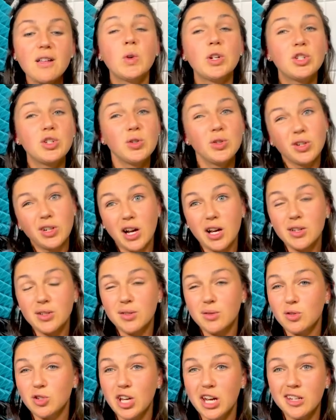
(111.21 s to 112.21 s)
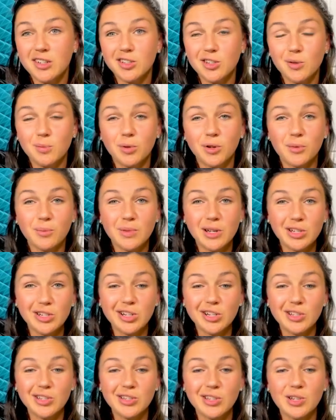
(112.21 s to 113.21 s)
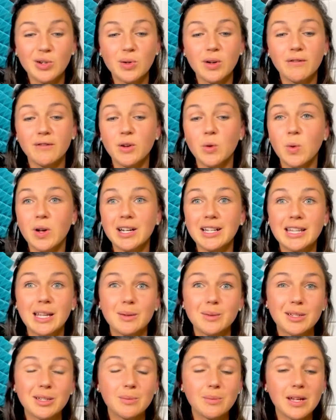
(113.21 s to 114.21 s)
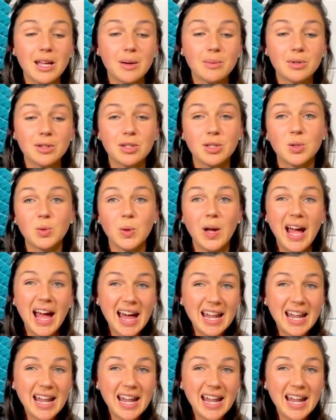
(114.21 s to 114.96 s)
which you could also change the permissions to if you wanted them to be able to